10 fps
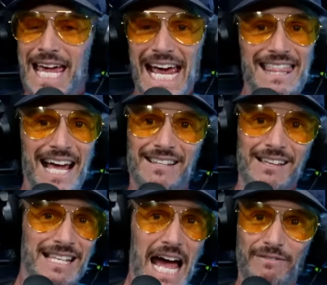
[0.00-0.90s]
And that
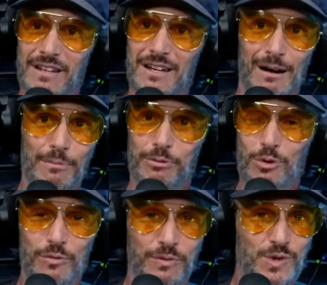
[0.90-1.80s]
doesn't have to come
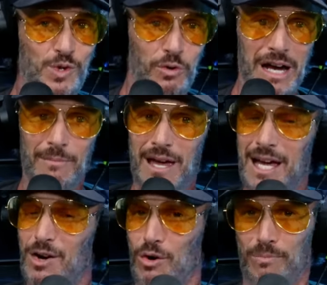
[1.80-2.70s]
through
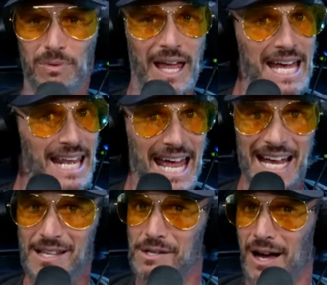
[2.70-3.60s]
screaming or laying
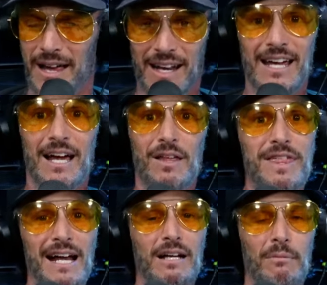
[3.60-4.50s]
hands on.
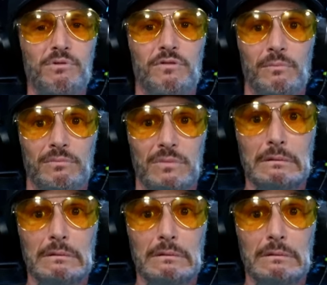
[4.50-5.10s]
That comes from